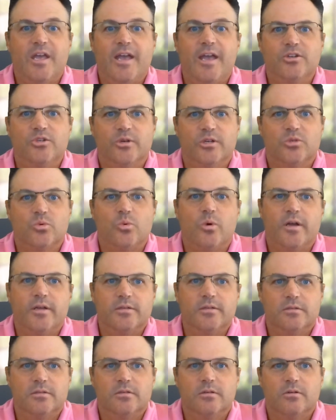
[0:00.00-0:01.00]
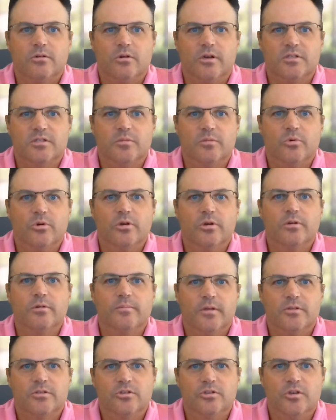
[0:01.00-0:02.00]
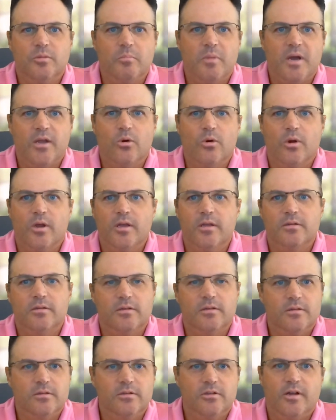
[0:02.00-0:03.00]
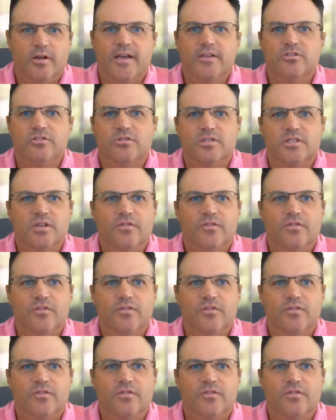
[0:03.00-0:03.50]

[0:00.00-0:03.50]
address-wise across the board. So you can migrate, as you see